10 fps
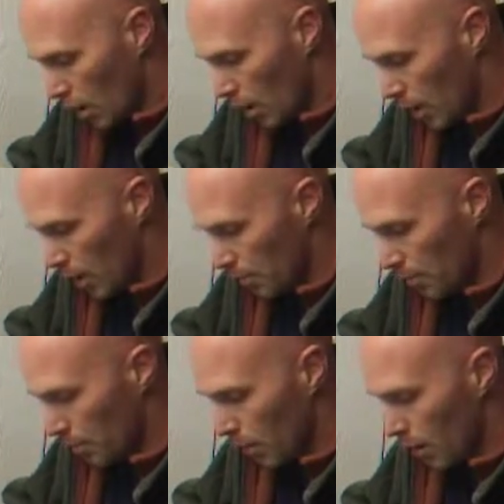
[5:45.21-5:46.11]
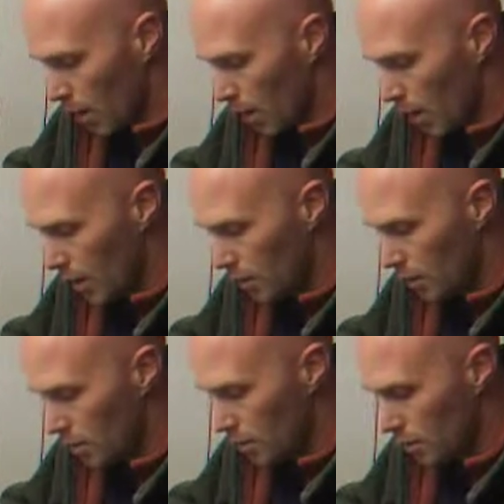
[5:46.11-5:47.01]
I had to,
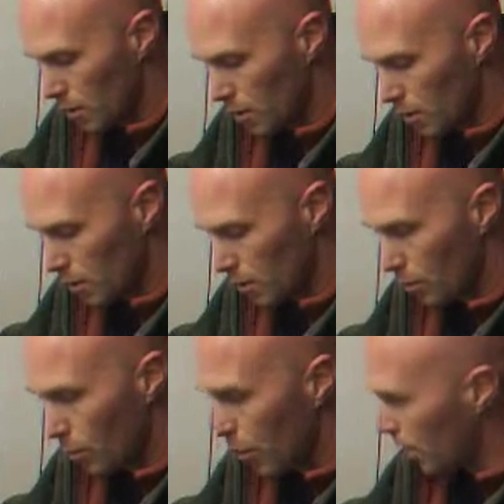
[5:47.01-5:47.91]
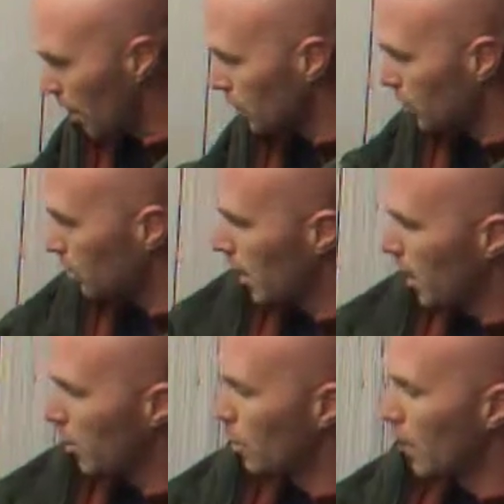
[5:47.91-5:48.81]
with the extra
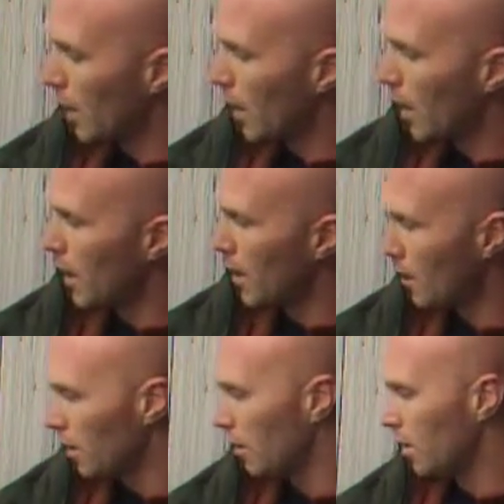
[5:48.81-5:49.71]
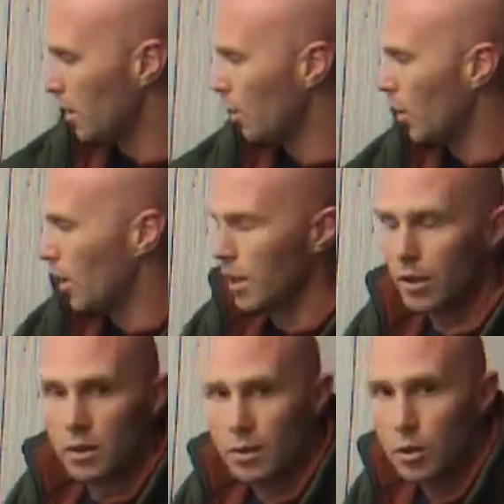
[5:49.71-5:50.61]
bag of wood I had, it
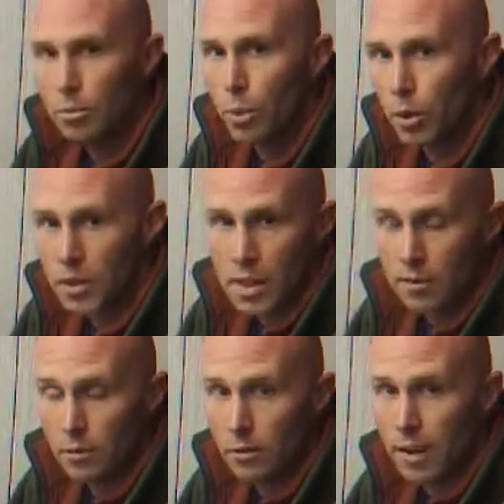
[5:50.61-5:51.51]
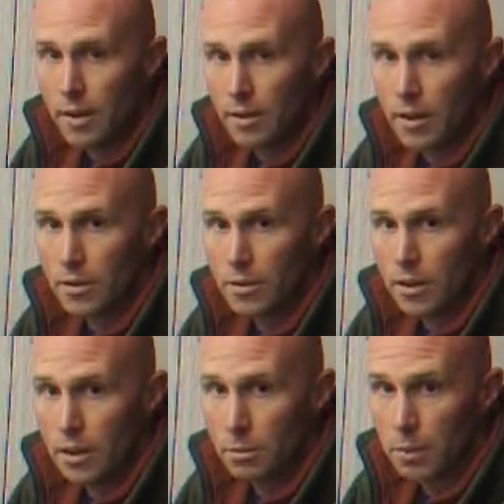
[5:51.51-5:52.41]
weighed 2.75 ounces
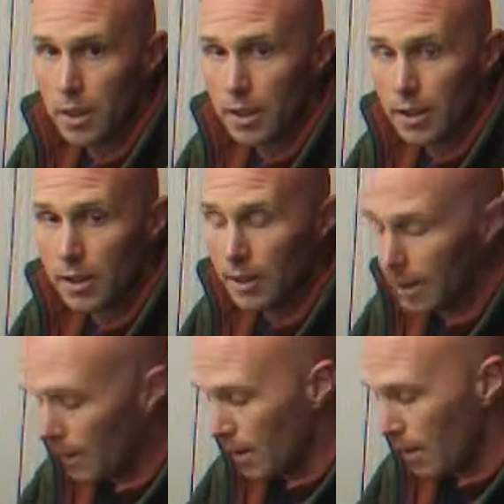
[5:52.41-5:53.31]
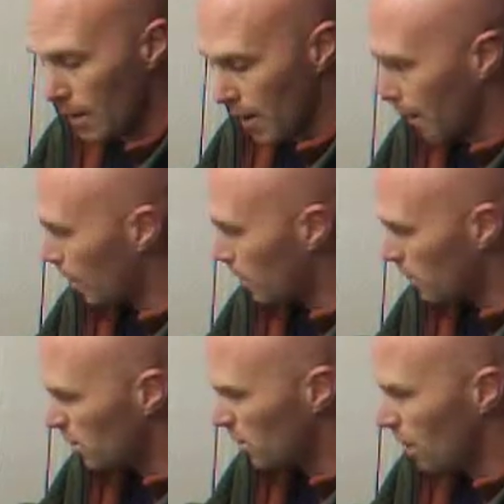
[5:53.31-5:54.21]
at the beginning. I
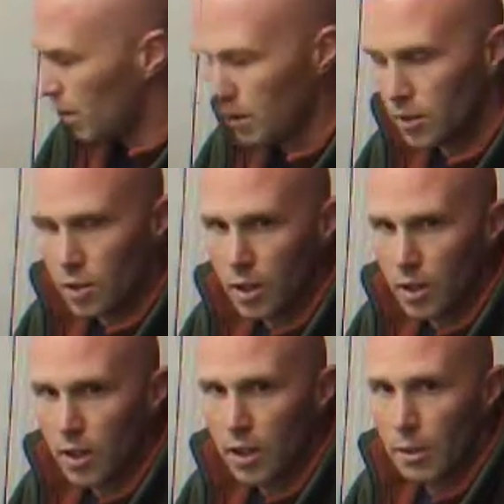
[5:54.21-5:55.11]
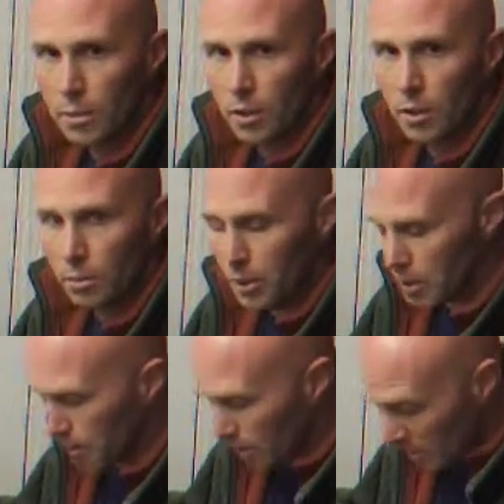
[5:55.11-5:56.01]
had to chuck in a couple little
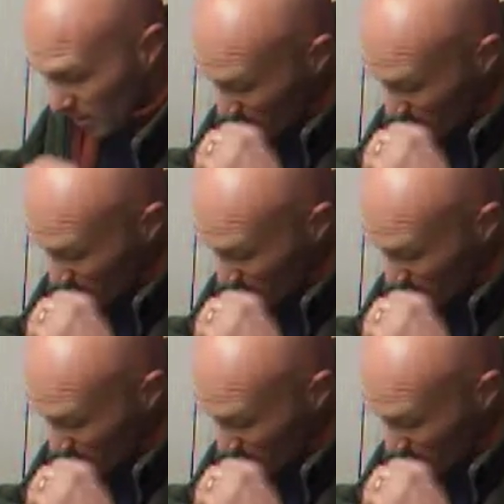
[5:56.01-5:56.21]
bits of it.